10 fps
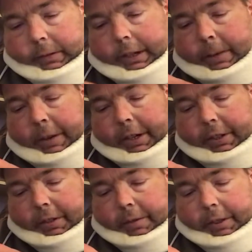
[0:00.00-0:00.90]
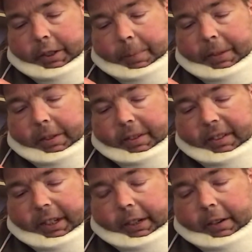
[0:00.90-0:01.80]
And what you do is you peel the
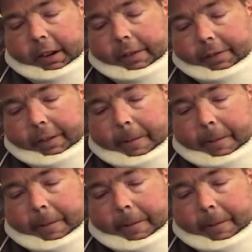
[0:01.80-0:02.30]
sticker off.